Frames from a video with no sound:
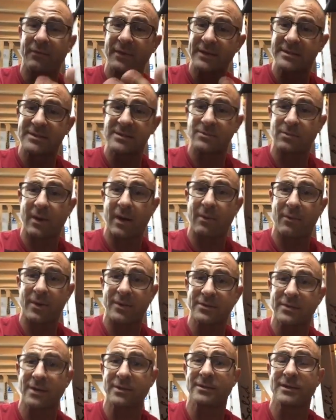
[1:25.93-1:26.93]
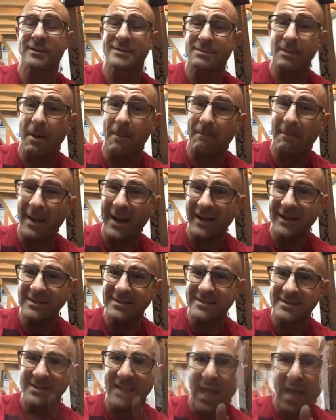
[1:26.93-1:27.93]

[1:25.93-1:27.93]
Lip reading: And this is what I want to talk to you. It's about mindset.